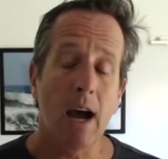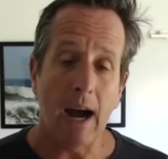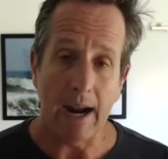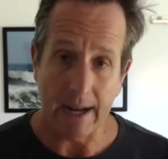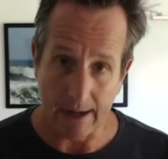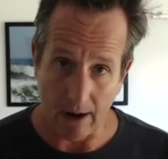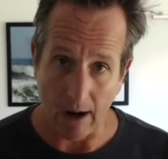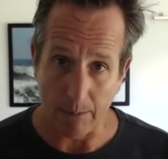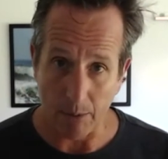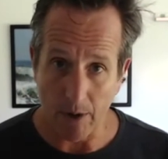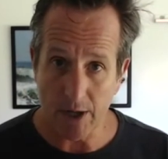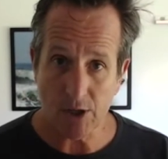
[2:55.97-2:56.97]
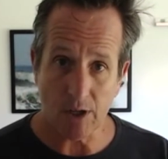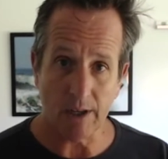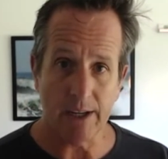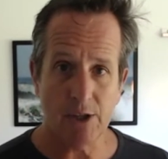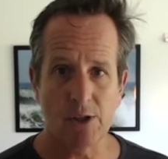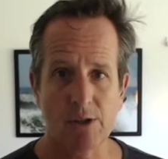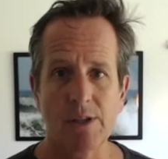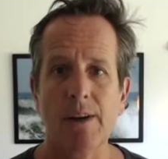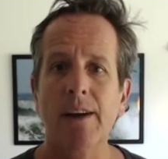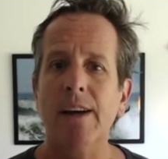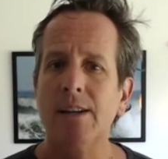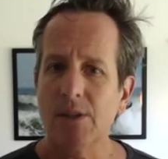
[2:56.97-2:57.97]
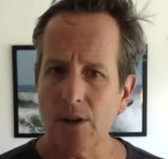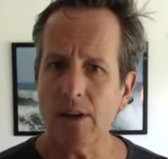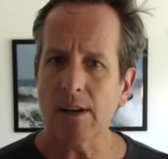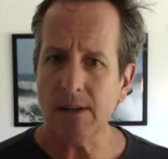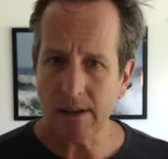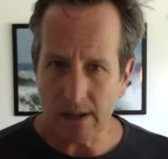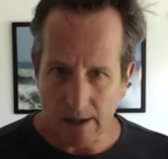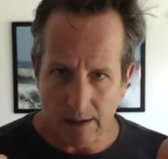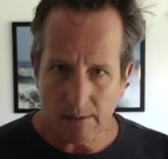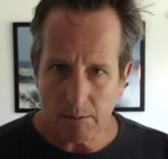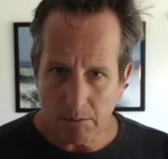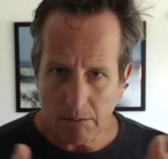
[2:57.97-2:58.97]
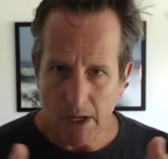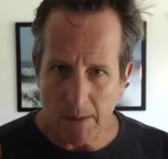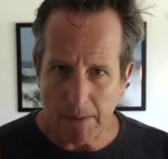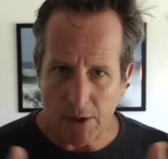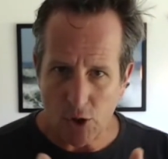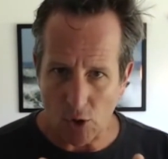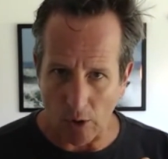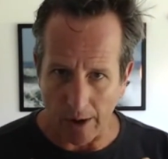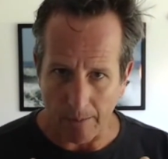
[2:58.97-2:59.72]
I hit operational issues. So you can keep it short.